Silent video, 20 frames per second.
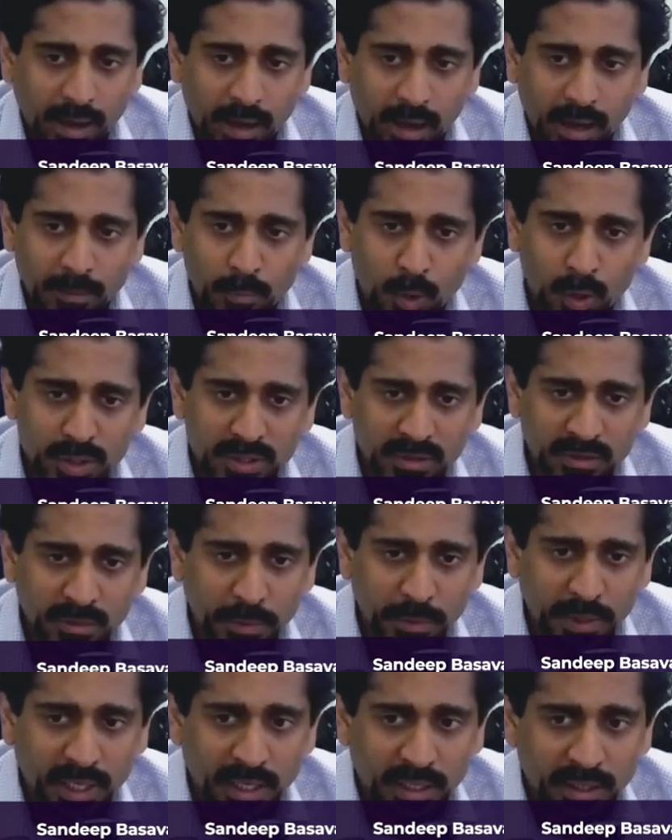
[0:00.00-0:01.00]
And most of
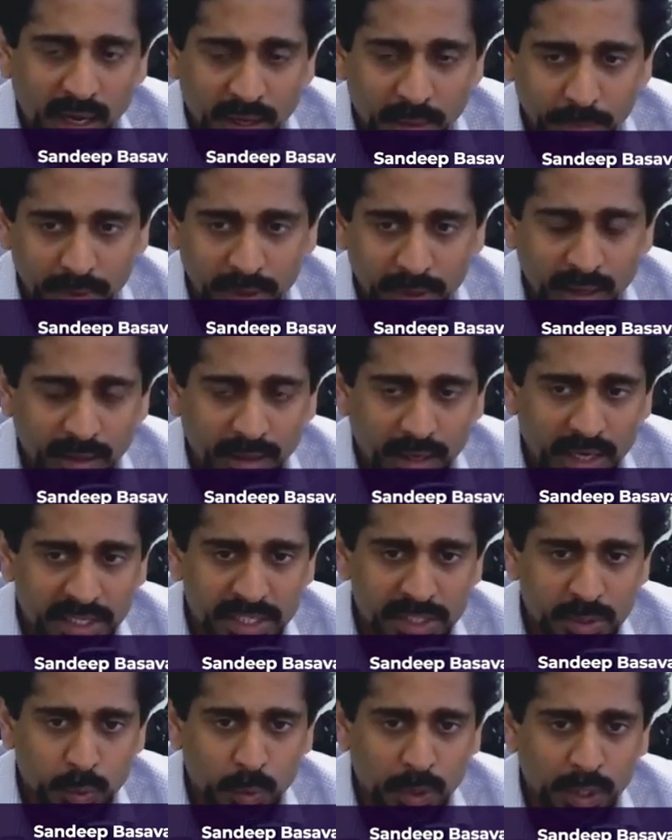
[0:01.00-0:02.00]
the
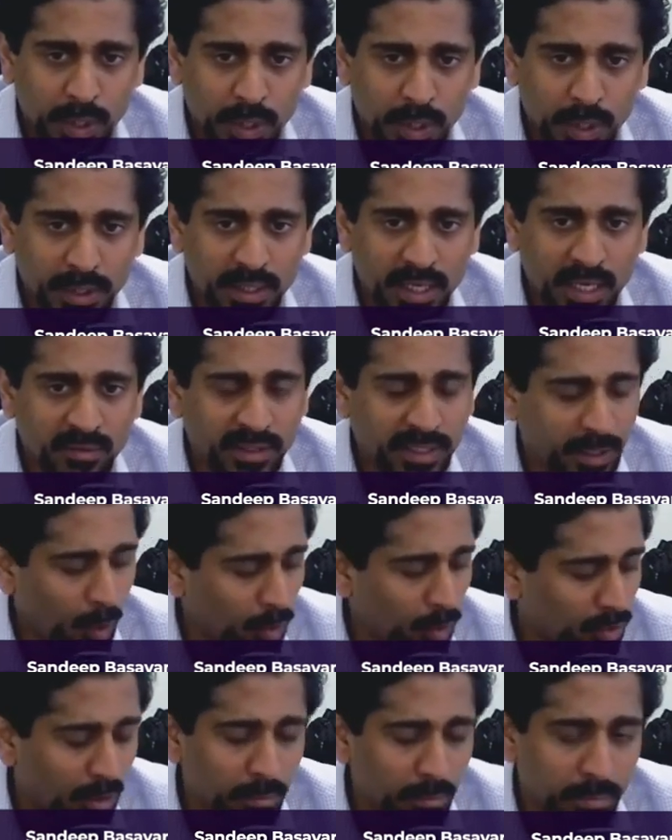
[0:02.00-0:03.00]
pre-dilatations were done with
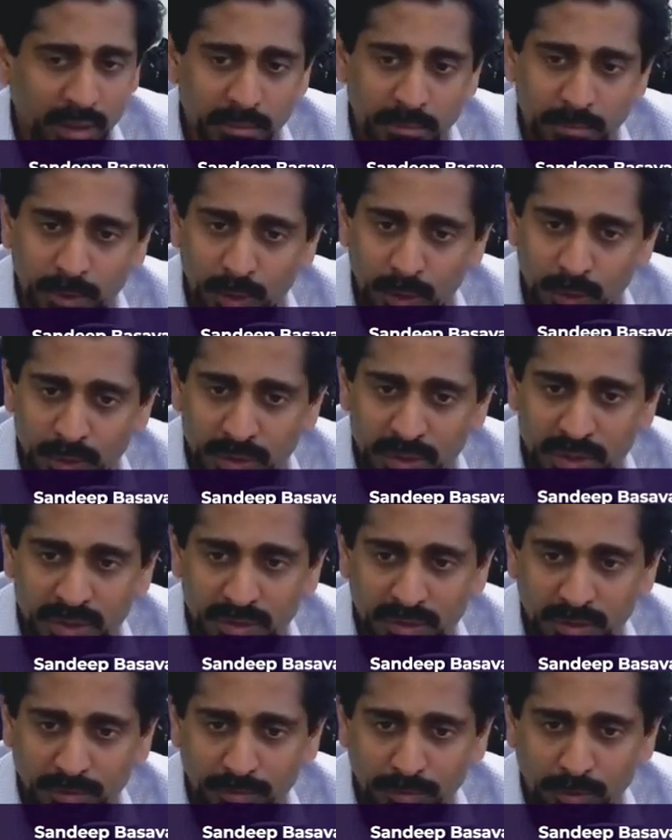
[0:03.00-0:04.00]
the non-compliant
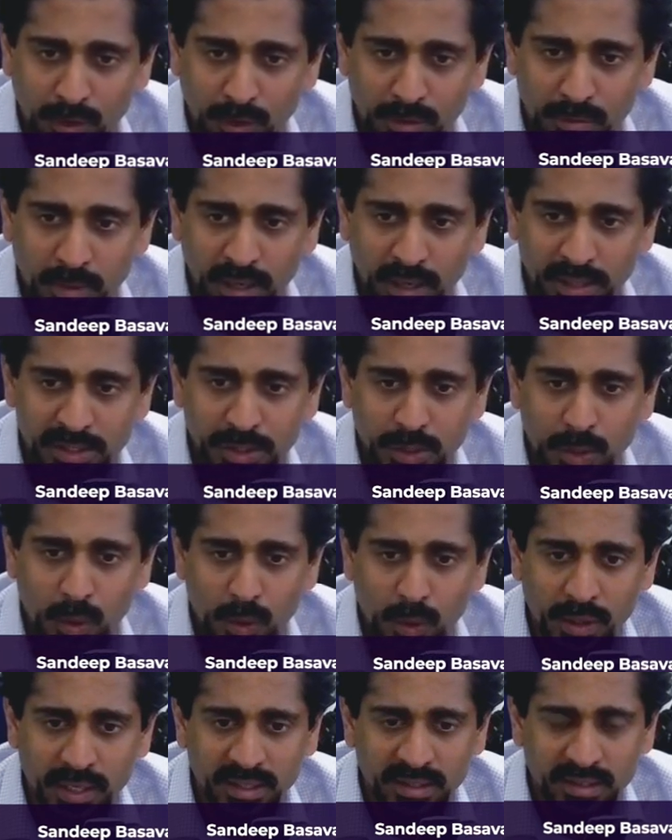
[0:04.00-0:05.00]
balloons, followed
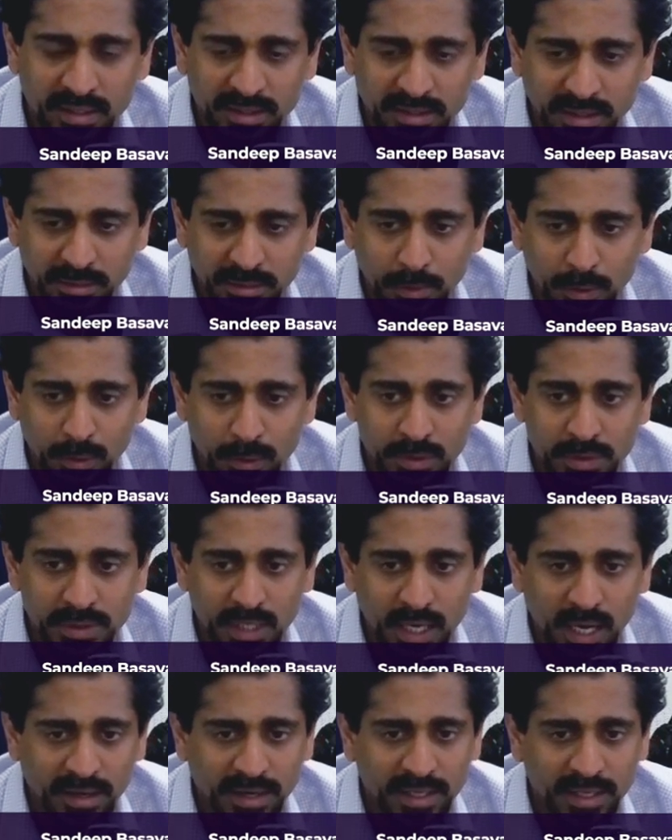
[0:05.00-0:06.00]
by scoring and cutting
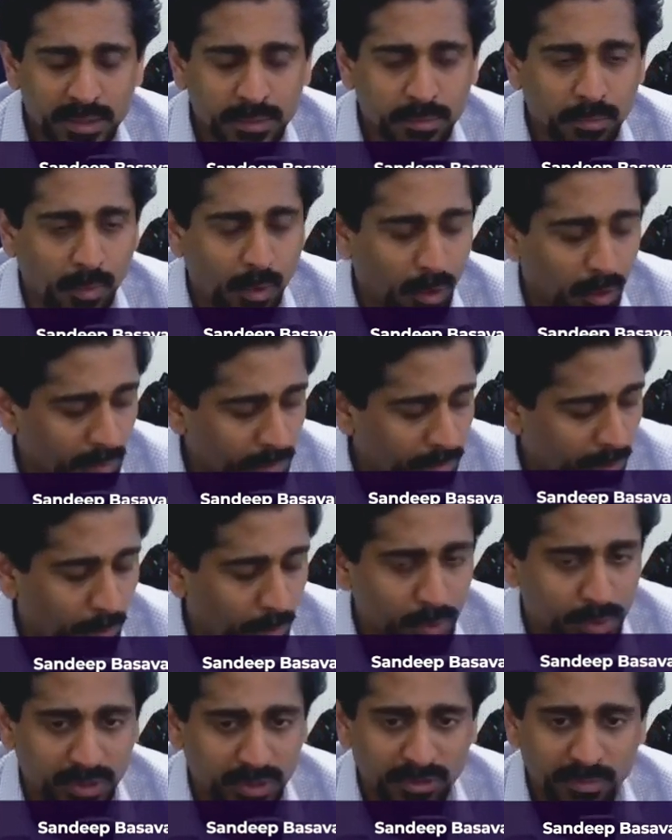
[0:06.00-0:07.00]
balloons, and a
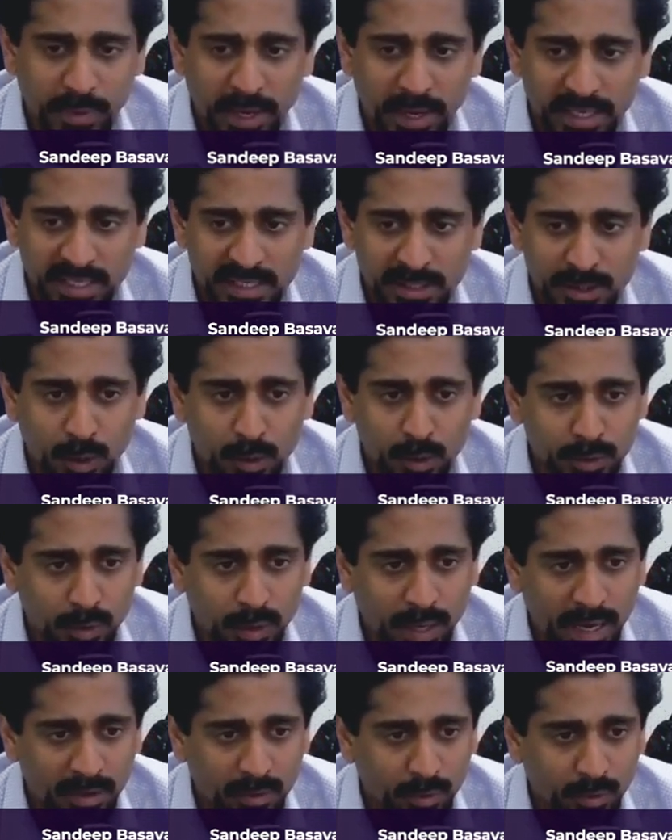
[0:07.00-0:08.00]
small proportion of
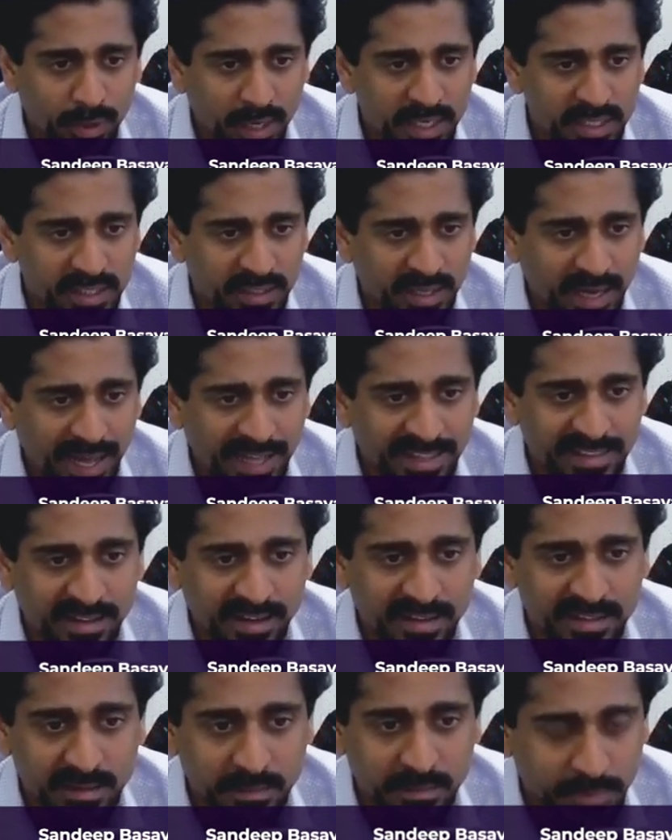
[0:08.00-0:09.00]
patients also had rotational
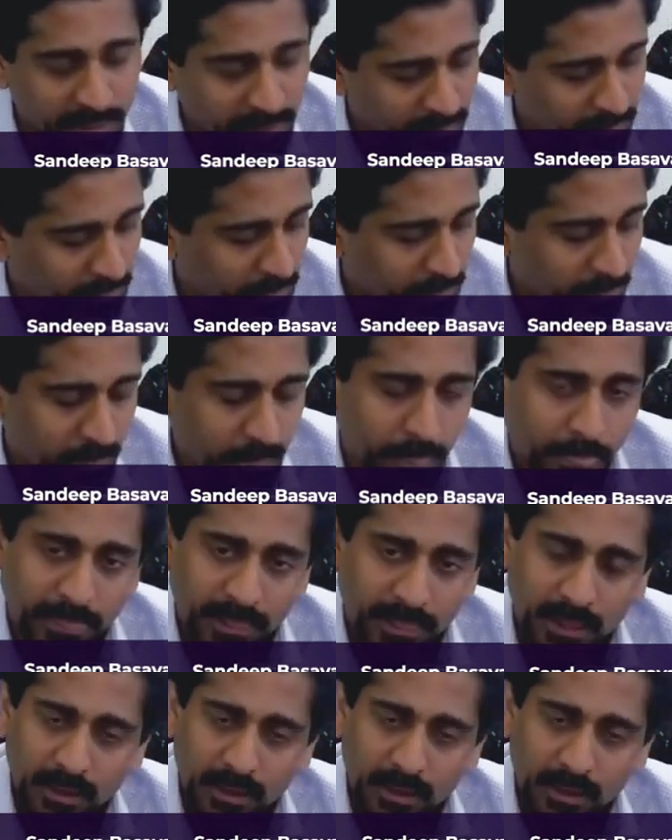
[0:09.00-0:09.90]
atherectomy.